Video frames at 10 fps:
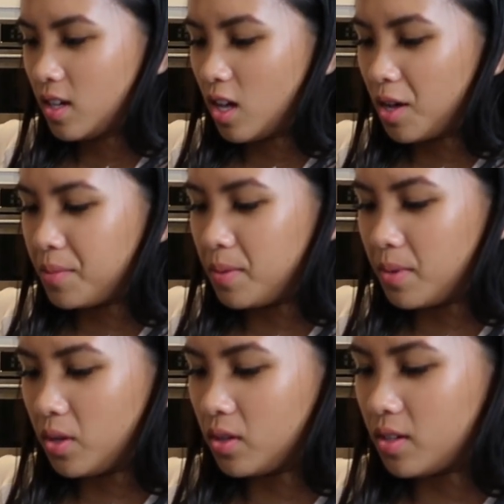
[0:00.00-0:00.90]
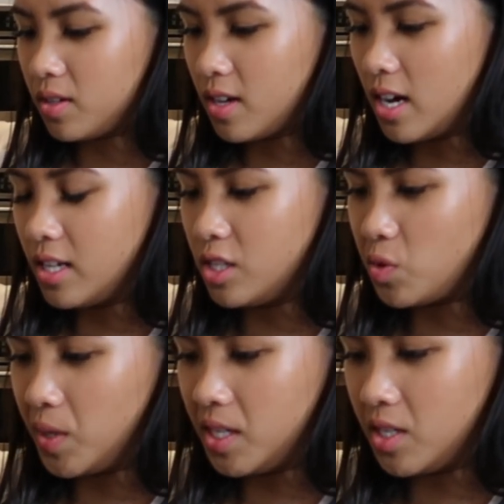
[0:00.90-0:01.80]
Almond milk,
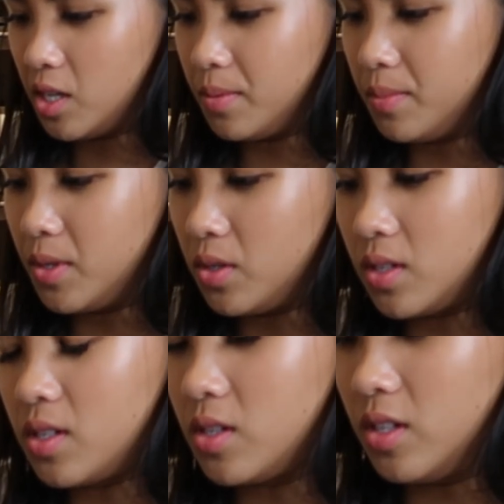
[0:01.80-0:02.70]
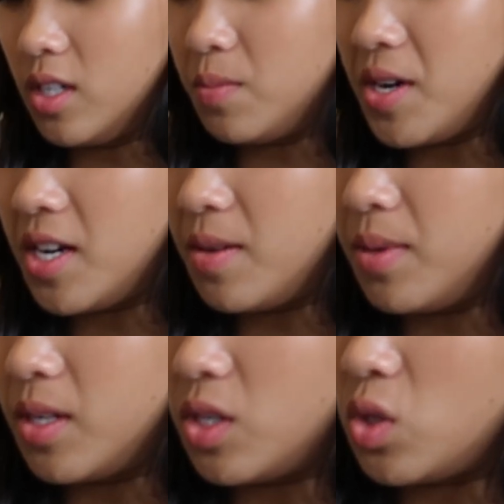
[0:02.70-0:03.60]
unsweetened almond milk. So this might not be as